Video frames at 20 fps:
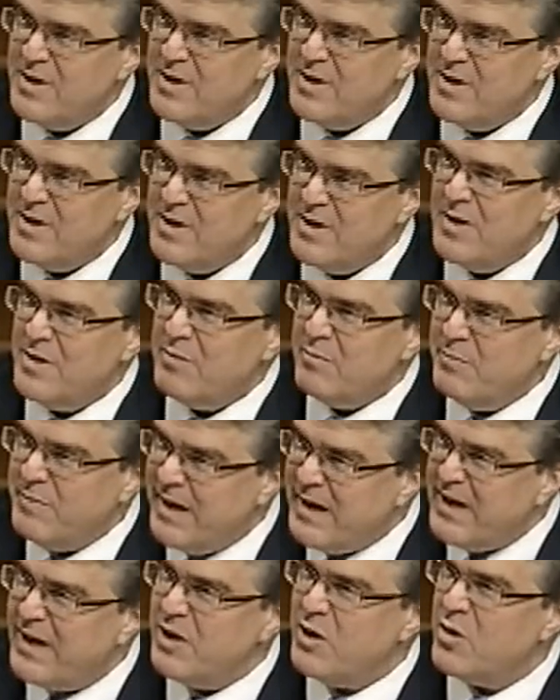you're
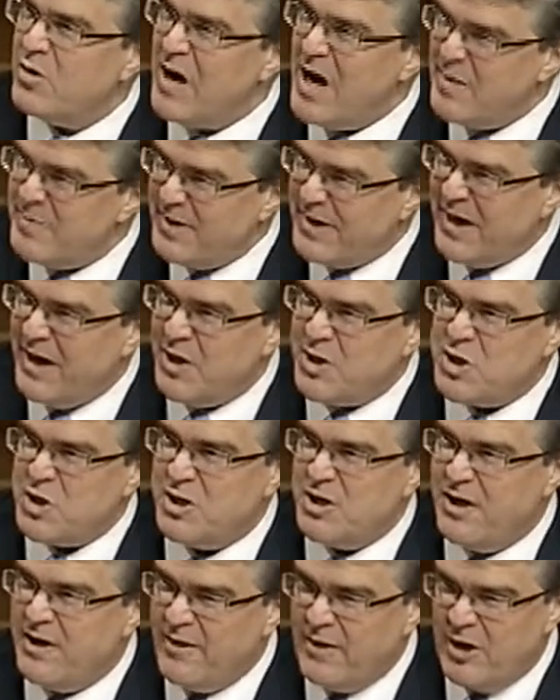meeting your
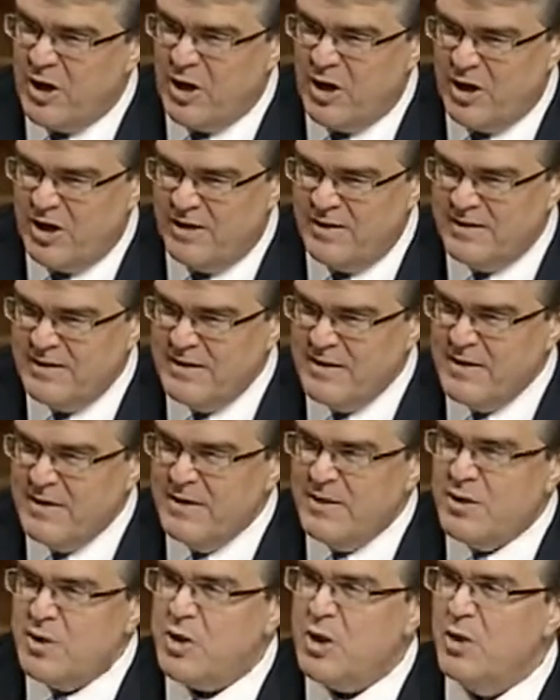obligation under the law
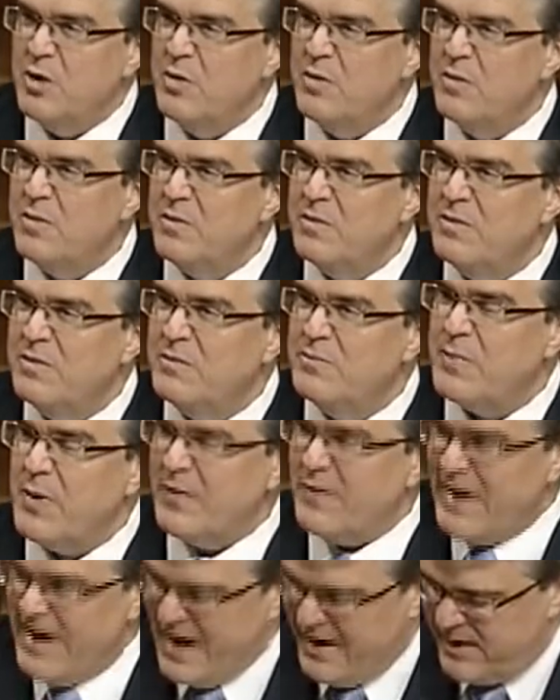to
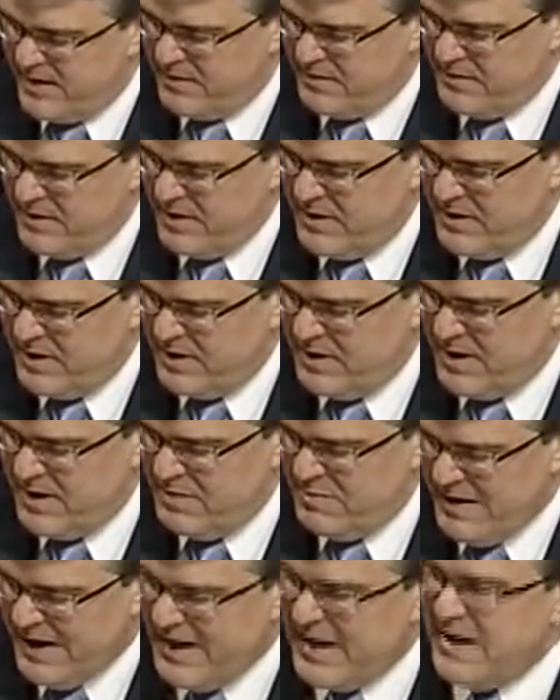provide an
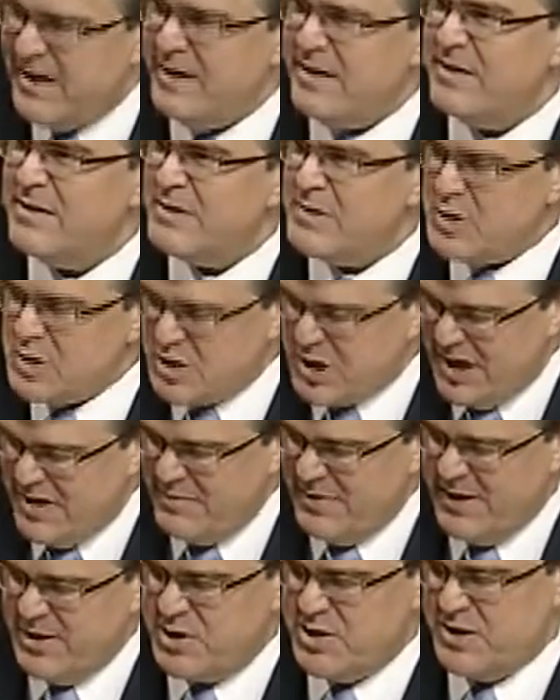immediate,
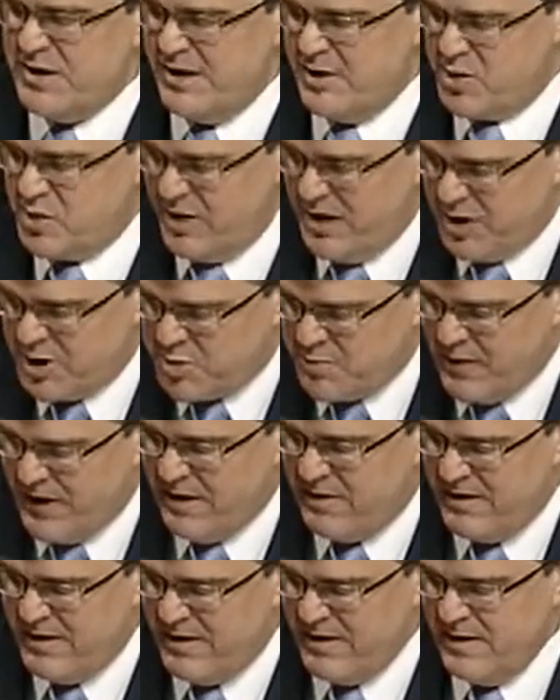seamless, and
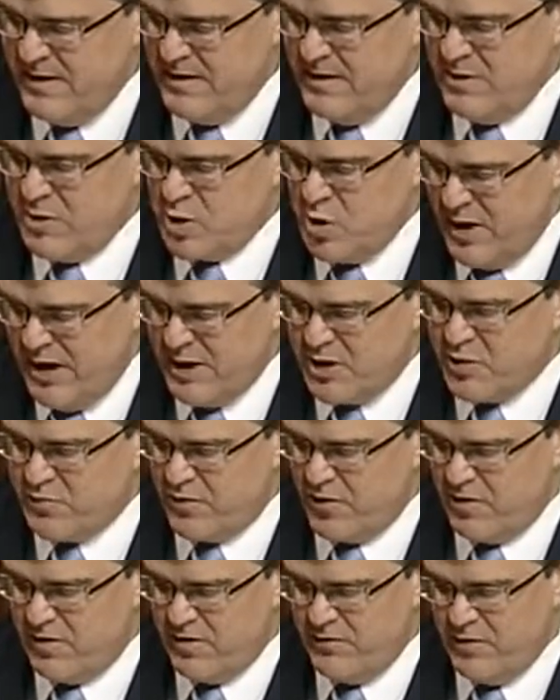transparent
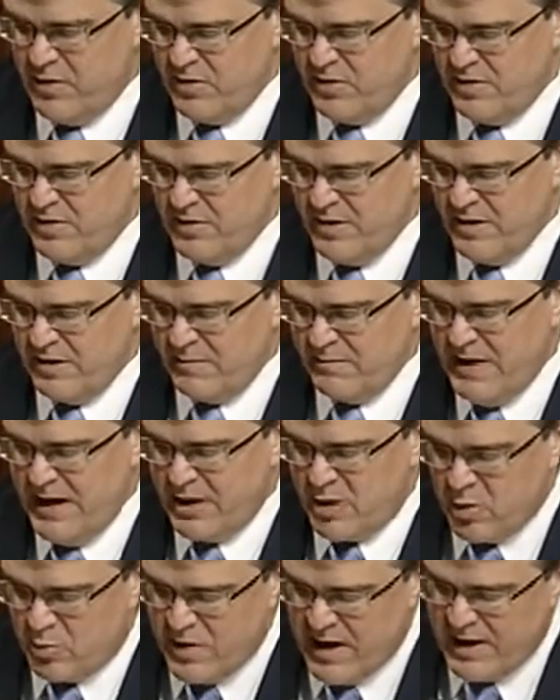transfer of your
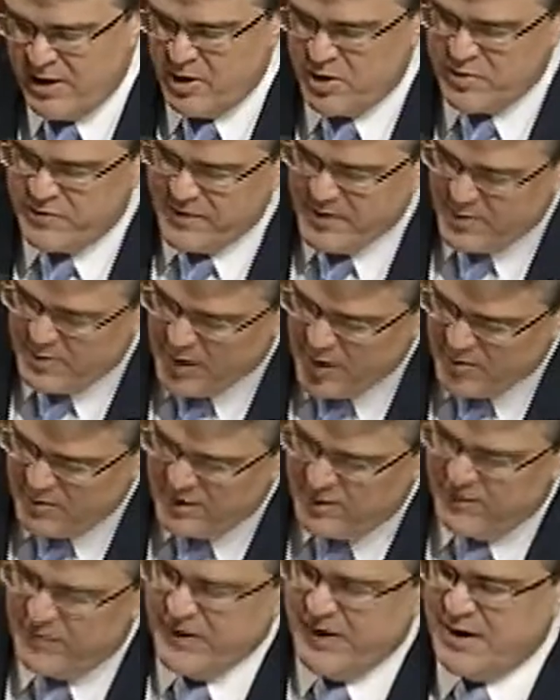medical records from the
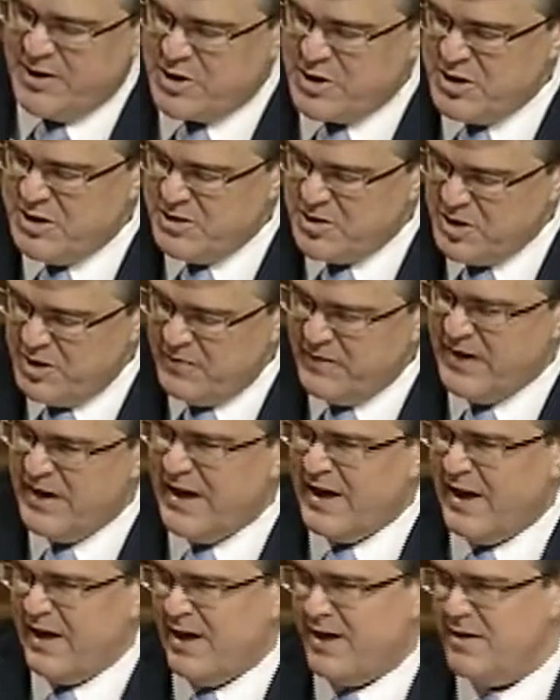Department of Defense to the
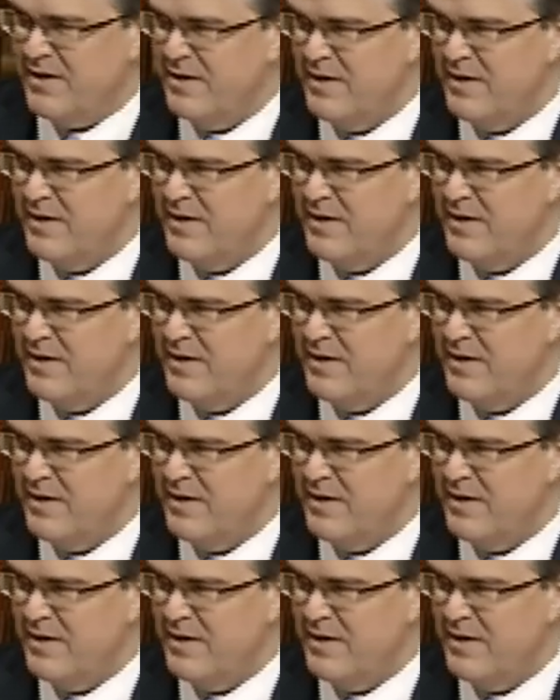VA.